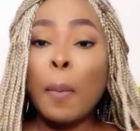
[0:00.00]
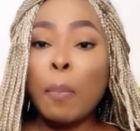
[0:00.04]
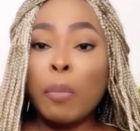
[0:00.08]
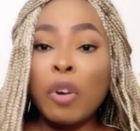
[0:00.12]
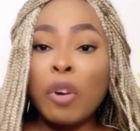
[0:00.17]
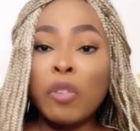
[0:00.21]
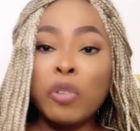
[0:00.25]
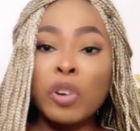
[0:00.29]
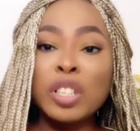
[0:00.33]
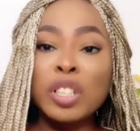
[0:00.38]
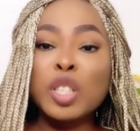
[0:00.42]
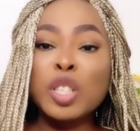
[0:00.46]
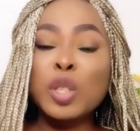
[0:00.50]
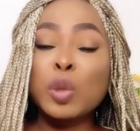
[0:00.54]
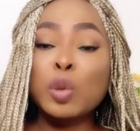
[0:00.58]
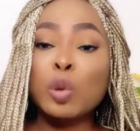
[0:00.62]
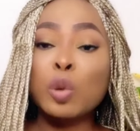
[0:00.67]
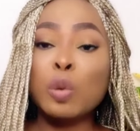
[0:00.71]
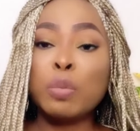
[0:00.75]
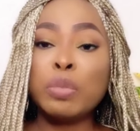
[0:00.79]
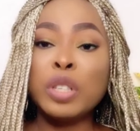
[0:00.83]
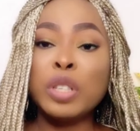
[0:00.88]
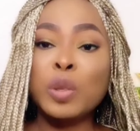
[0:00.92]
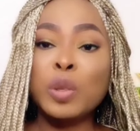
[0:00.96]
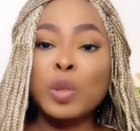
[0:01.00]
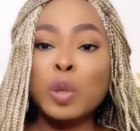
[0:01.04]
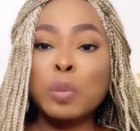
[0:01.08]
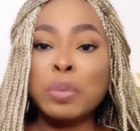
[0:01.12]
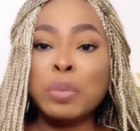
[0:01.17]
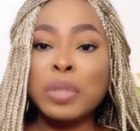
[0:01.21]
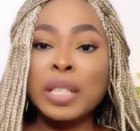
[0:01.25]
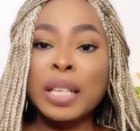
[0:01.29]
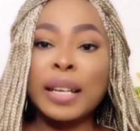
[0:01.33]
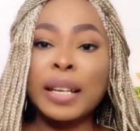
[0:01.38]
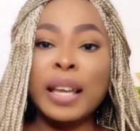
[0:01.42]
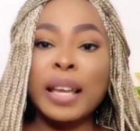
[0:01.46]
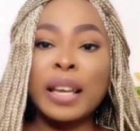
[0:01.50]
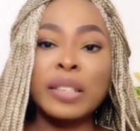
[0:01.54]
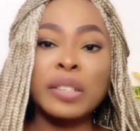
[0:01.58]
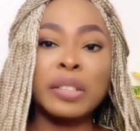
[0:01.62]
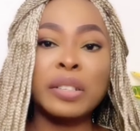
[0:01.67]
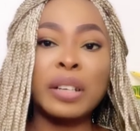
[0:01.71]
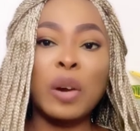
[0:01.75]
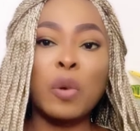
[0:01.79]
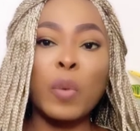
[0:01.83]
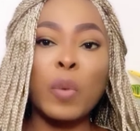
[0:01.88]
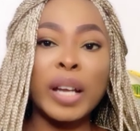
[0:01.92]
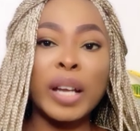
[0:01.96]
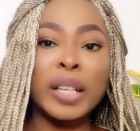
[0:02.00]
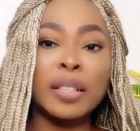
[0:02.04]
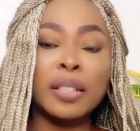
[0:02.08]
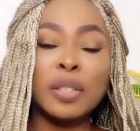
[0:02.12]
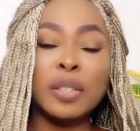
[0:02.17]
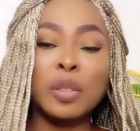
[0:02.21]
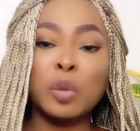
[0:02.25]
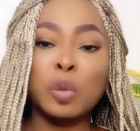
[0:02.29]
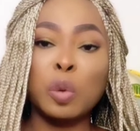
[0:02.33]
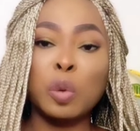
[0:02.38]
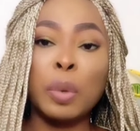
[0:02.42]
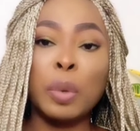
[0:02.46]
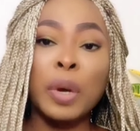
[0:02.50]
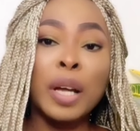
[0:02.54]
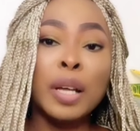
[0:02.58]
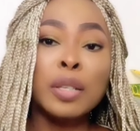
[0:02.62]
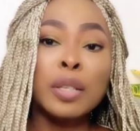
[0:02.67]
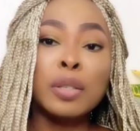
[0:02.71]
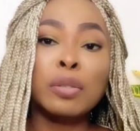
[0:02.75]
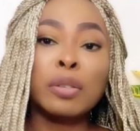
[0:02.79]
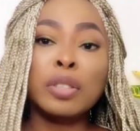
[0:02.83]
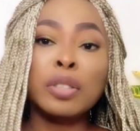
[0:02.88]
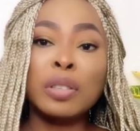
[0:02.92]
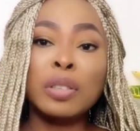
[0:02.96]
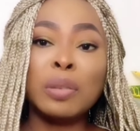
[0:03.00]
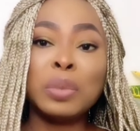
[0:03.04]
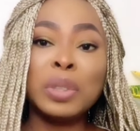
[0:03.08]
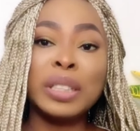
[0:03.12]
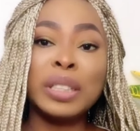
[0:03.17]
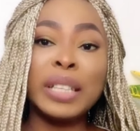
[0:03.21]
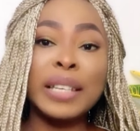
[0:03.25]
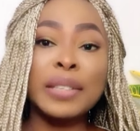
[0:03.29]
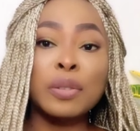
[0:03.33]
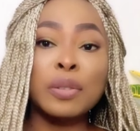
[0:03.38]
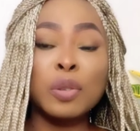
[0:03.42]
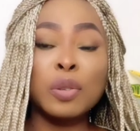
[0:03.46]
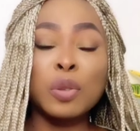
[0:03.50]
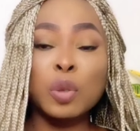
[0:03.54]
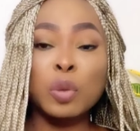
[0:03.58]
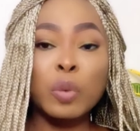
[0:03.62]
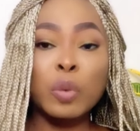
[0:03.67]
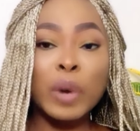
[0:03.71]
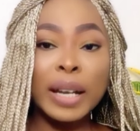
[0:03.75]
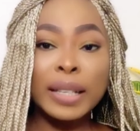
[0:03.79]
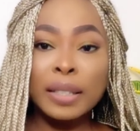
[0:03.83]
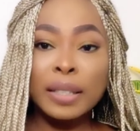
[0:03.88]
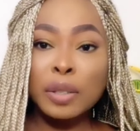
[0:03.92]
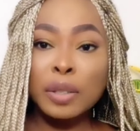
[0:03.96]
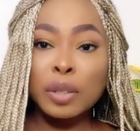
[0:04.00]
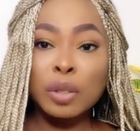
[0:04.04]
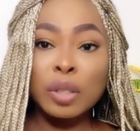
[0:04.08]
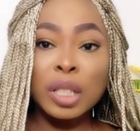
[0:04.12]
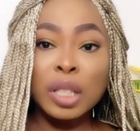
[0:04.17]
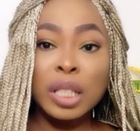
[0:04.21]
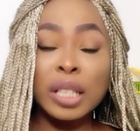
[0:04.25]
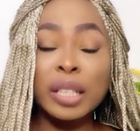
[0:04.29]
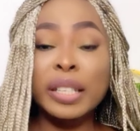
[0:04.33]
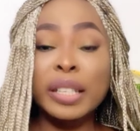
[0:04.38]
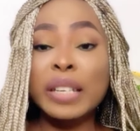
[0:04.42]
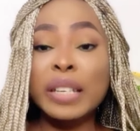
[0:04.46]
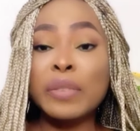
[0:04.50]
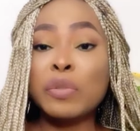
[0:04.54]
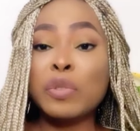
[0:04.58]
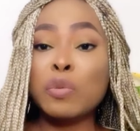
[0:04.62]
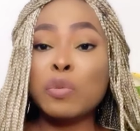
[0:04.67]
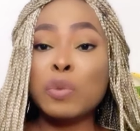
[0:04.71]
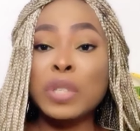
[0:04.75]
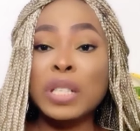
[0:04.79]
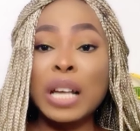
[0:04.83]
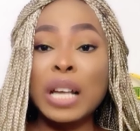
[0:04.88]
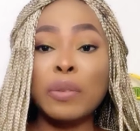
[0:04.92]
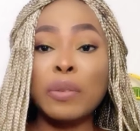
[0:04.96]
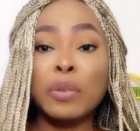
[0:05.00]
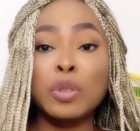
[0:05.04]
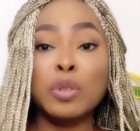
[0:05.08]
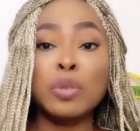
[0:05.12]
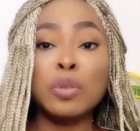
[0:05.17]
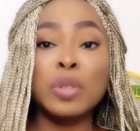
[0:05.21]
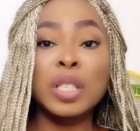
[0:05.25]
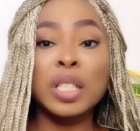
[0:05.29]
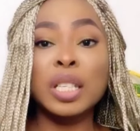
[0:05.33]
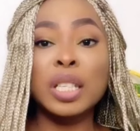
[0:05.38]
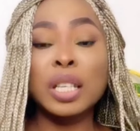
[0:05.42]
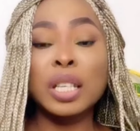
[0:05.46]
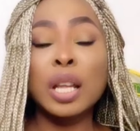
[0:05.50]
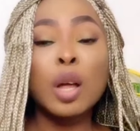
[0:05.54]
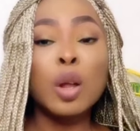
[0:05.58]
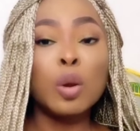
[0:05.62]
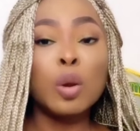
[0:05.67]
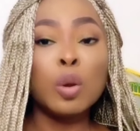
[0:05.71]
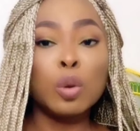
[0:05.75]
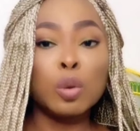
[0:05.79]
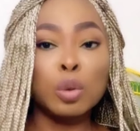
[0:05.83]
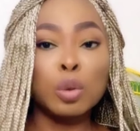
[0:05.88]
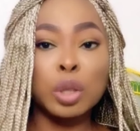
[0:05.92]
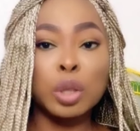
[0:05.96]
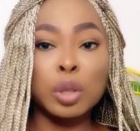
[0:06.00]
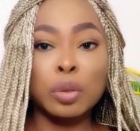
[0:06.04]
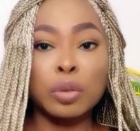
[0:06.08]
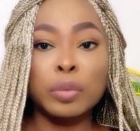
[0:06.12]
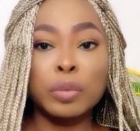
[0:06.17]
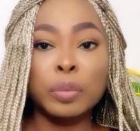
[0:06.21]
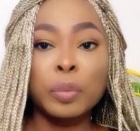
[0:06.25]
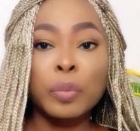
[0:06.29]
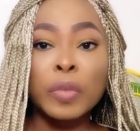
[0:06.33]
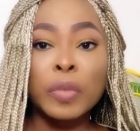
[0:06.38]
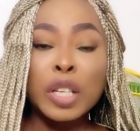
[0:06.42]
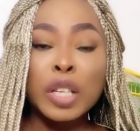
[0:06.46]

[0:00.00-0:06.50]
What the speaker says: But for this soap is an extra whitening soap, so it's something that is going to whiten your skin even without using lotion.